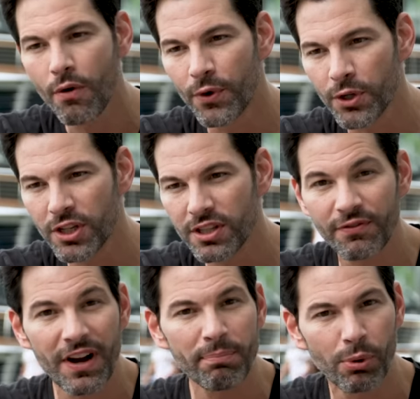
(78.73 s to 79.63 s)
versus
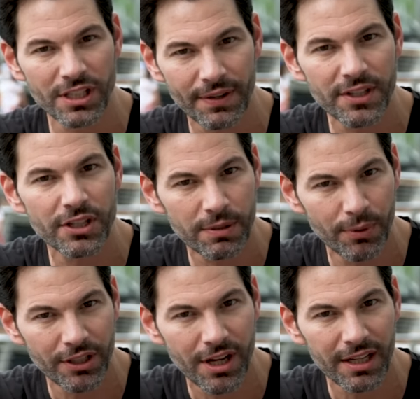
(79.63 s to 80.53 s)
the 5.76
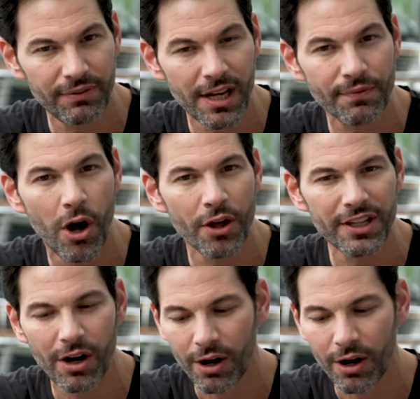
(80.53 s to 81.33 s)
million dot EVF on the